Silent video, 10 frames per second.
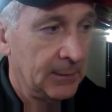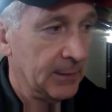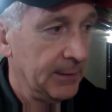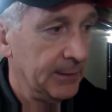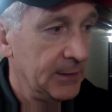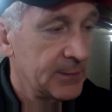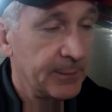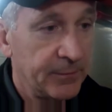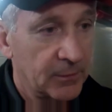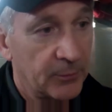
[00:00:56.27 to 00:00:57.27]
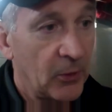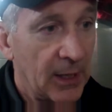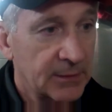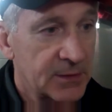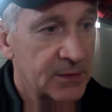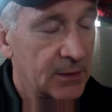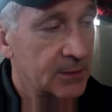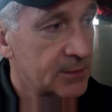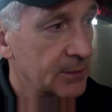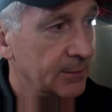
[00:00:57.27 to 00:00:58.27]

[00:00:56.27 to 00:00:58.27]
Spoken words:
that he needs before the practice starts.